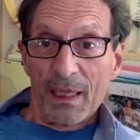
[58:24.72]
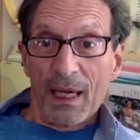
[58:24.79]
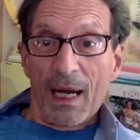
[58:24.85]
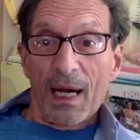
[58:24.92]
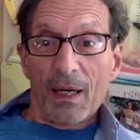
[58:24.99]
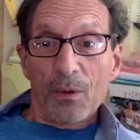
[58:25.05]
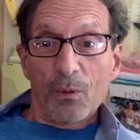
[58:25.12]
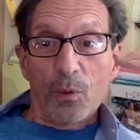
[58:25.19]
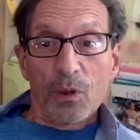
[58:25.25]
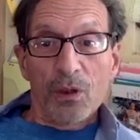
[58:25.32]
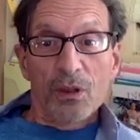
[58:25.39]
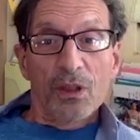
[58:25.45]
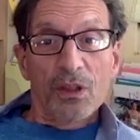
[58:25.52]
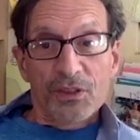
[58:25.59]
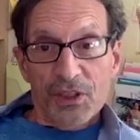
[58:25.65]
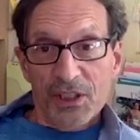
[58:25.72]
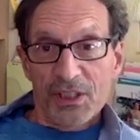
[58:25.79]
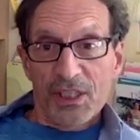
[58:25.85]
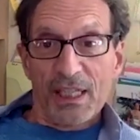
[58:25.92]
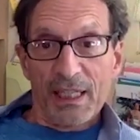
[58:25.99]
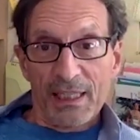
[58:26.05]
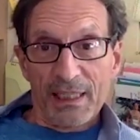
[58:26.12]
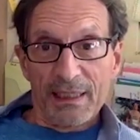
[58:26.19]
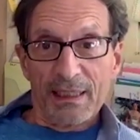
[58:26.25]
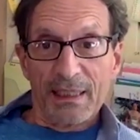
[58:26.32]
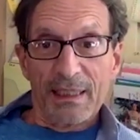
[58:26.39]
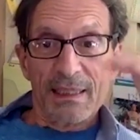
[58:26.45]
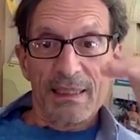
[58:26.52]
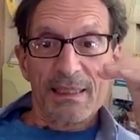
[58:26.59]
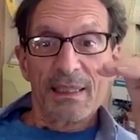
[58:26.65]
Our world today
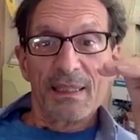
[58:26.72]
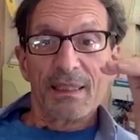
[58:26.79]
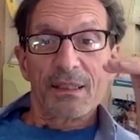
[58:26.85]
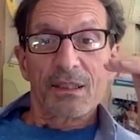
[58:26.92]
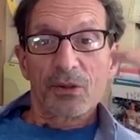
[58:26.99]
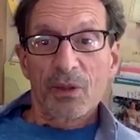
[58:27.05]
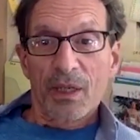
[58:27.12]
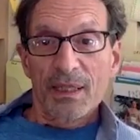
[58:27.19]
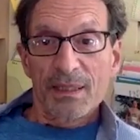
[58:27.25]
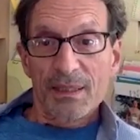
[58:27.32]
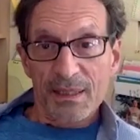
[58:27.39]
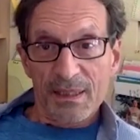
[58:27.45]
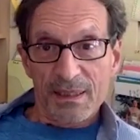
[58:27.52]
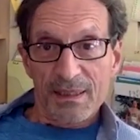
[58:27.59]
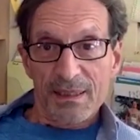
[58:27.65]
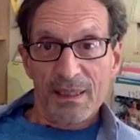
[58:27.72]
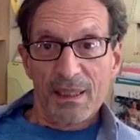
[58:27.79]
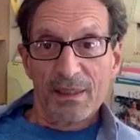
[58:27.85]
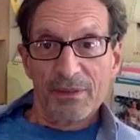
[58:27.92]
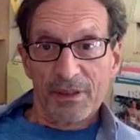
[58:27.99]
is in a crisis of